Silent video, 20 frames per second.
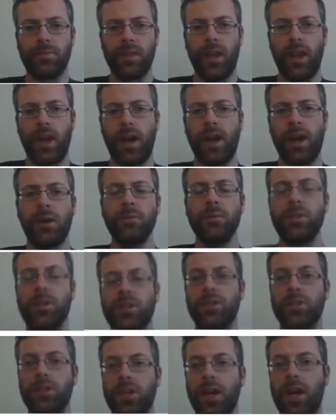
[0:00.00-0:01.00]
How
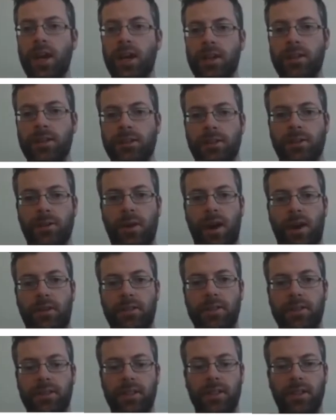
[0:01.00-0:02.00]
much change do I
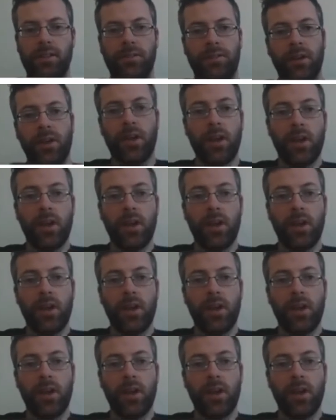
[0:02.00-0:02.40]
receive?